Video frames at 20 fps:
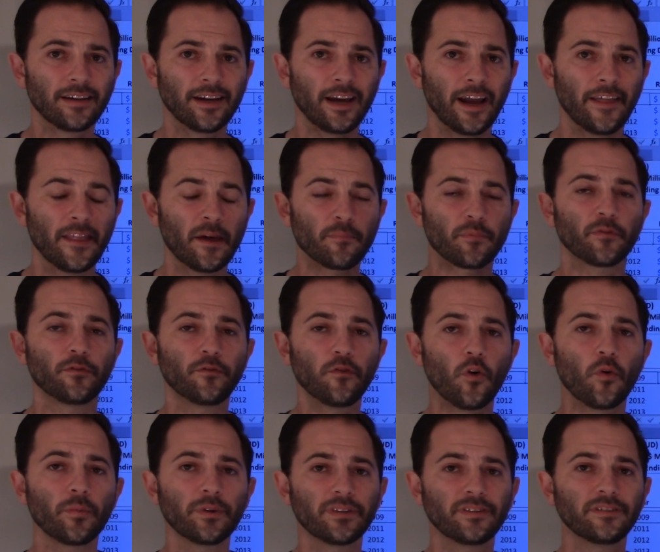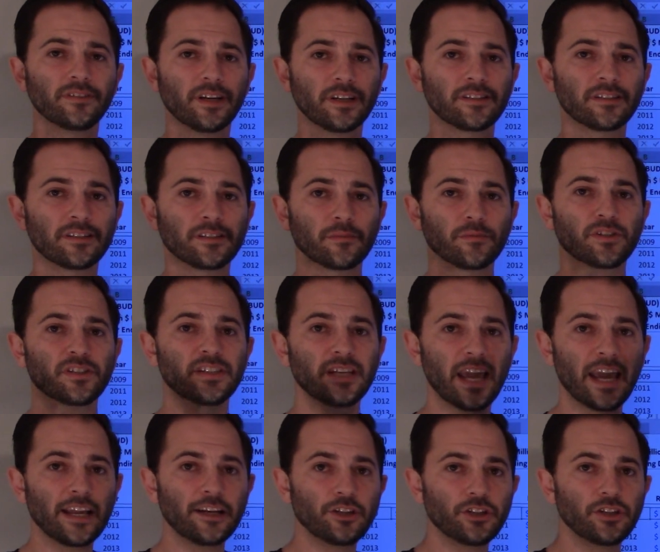and that performance doesn't
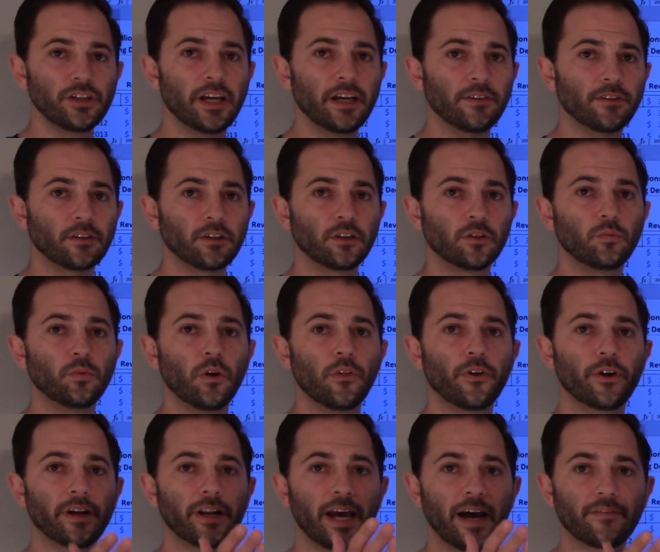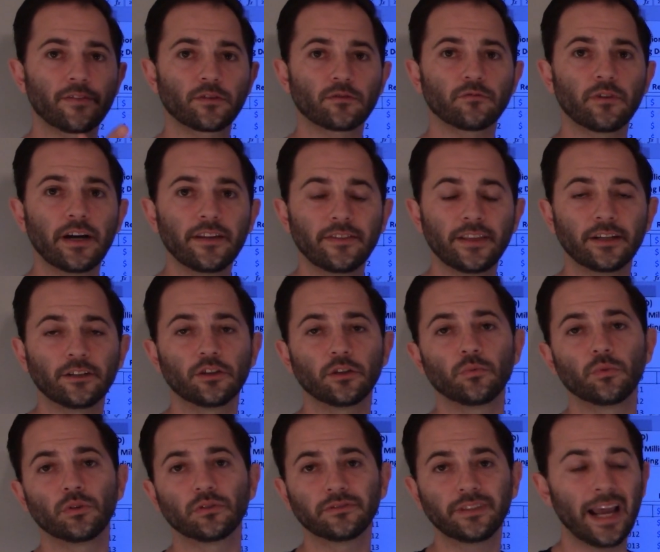substantiate the goodwill, they're going to have to write that
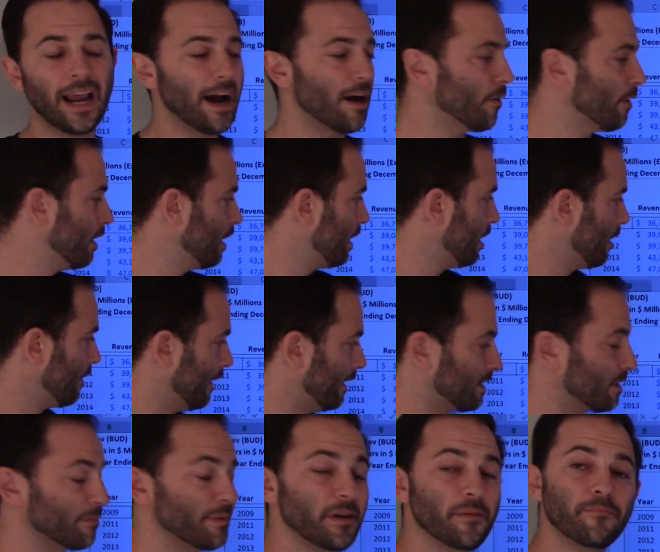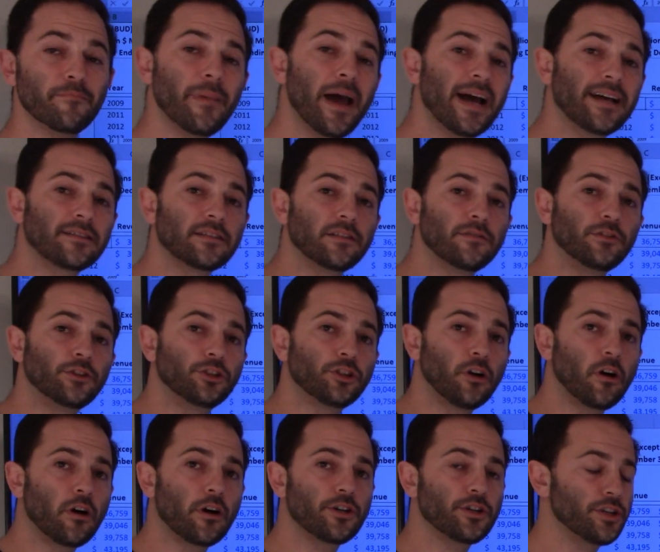goodwill down. That's going to be a massive
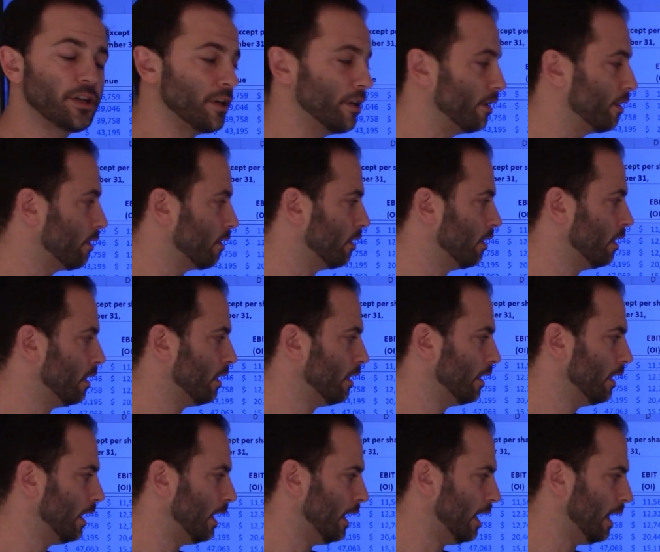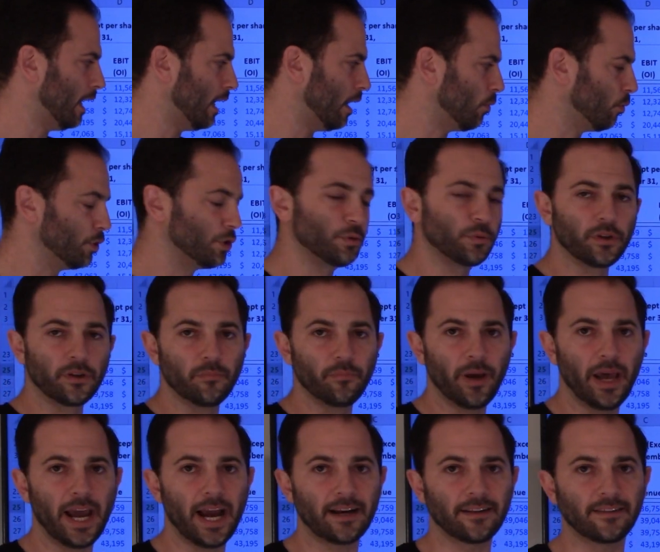charge here, which would
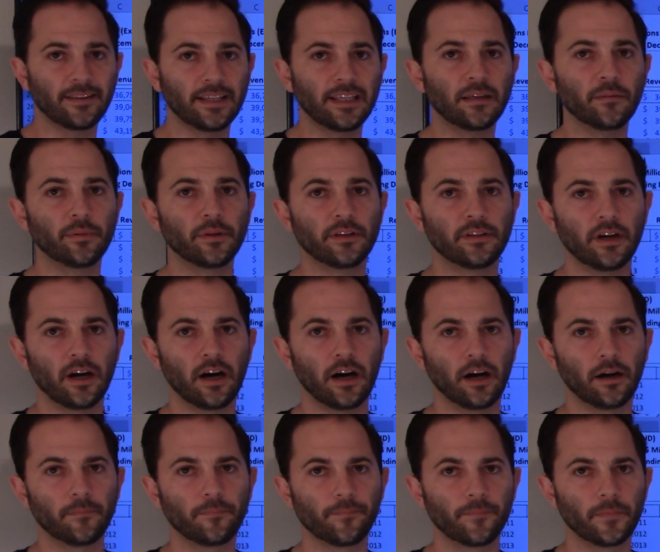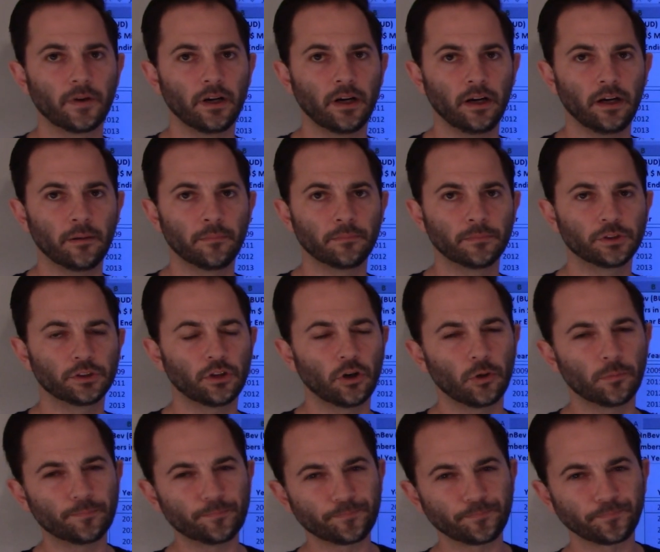impact the EBITDA.
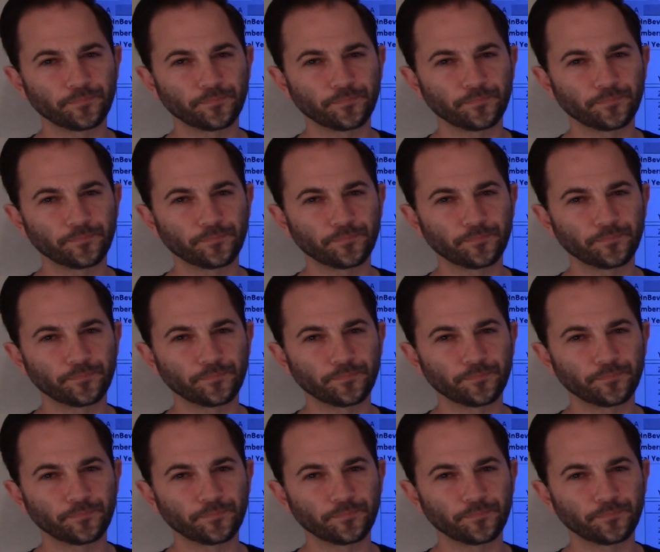So